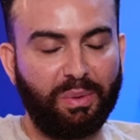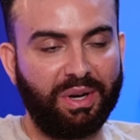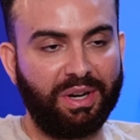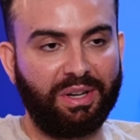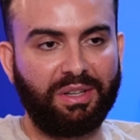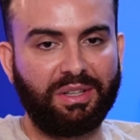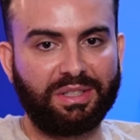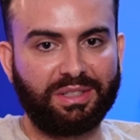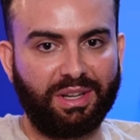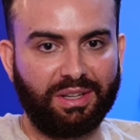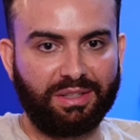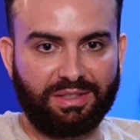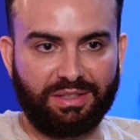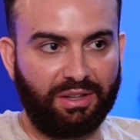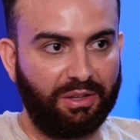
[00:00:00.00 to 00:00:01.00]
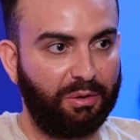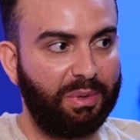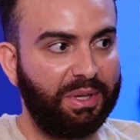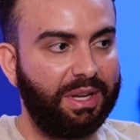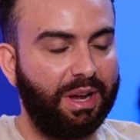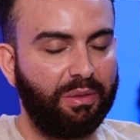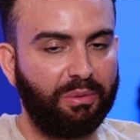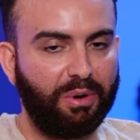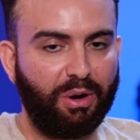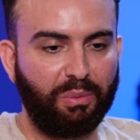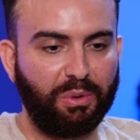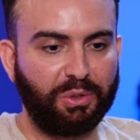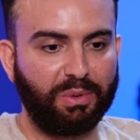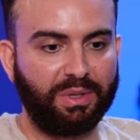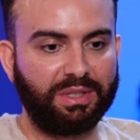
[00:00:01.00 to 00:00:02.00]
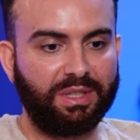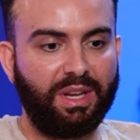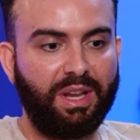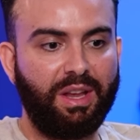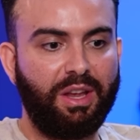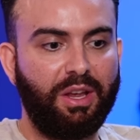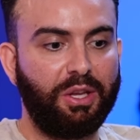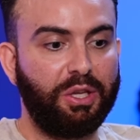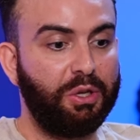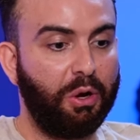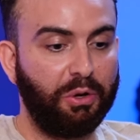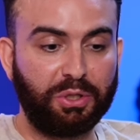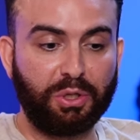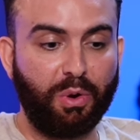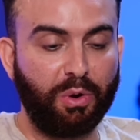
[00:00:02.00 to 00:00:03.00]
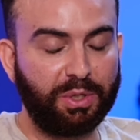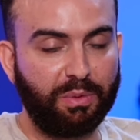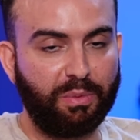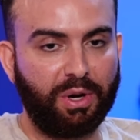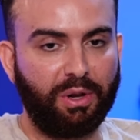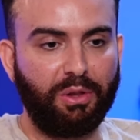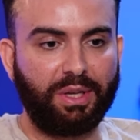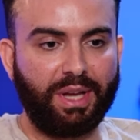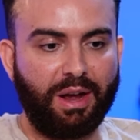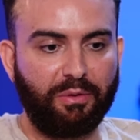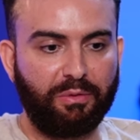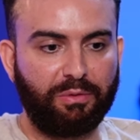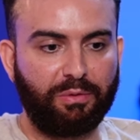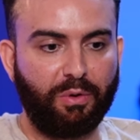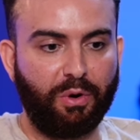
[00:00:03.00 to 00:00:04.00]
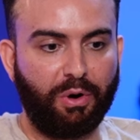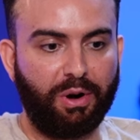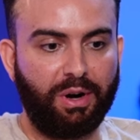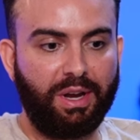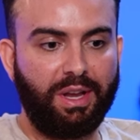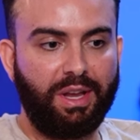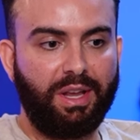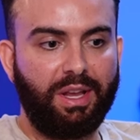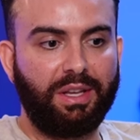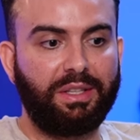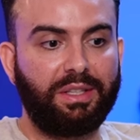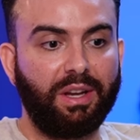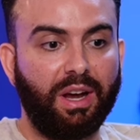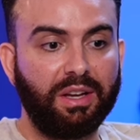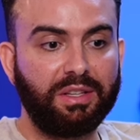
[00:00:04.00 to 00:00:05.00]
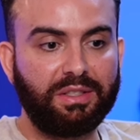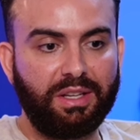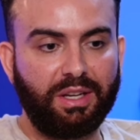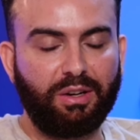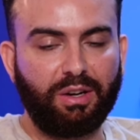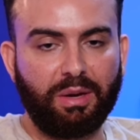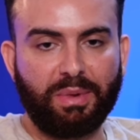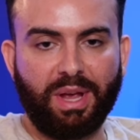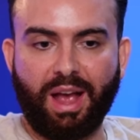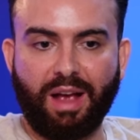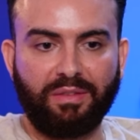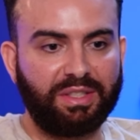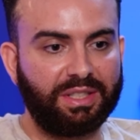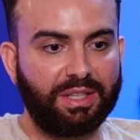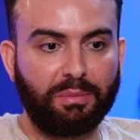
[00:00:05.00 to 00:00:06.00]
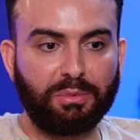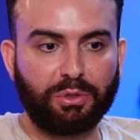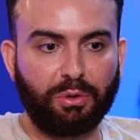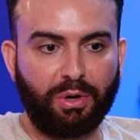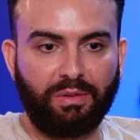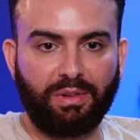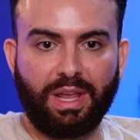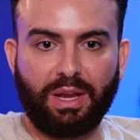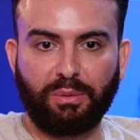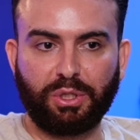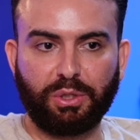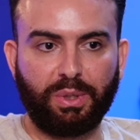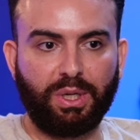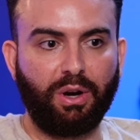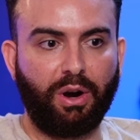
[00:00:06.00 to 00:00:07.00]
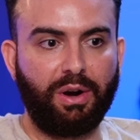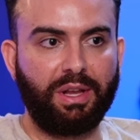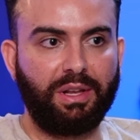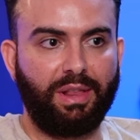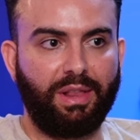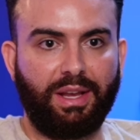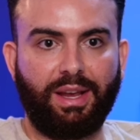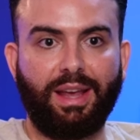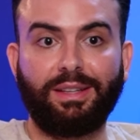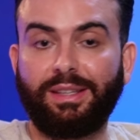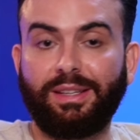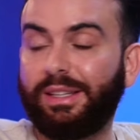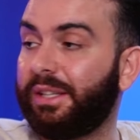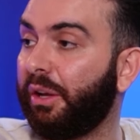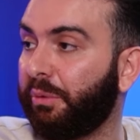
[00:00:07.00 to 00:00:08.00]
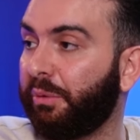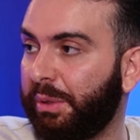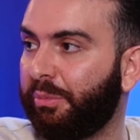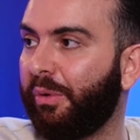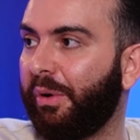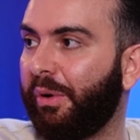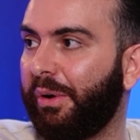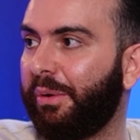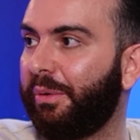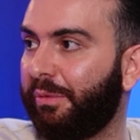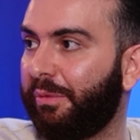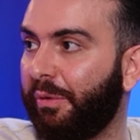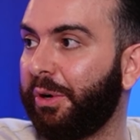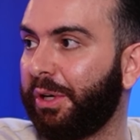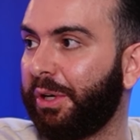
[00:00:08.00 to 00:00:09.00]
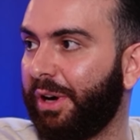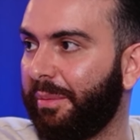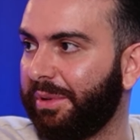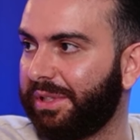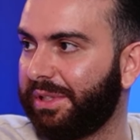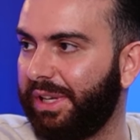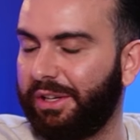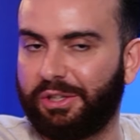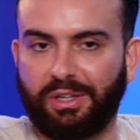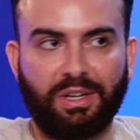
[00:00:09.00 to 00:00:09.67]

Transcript: going to discuss a little bit down the road, which was you also want to look out for, does the agreement have some sort of language regarding like a detailed report for your compensation?